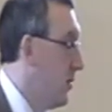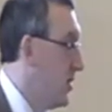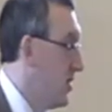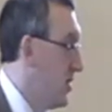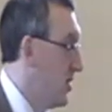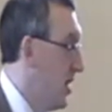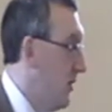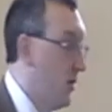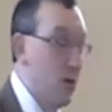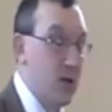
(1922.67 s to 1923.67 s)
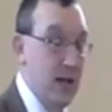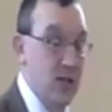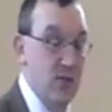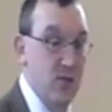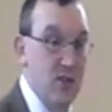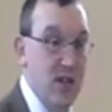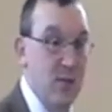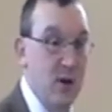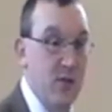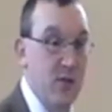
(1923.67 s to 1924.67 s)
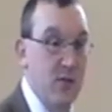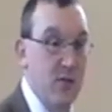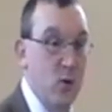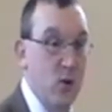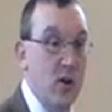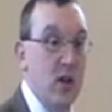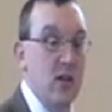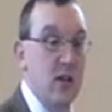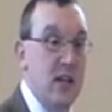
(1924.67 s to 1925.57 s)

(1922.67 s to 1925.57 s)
which is itself a quotation of Psalm 104,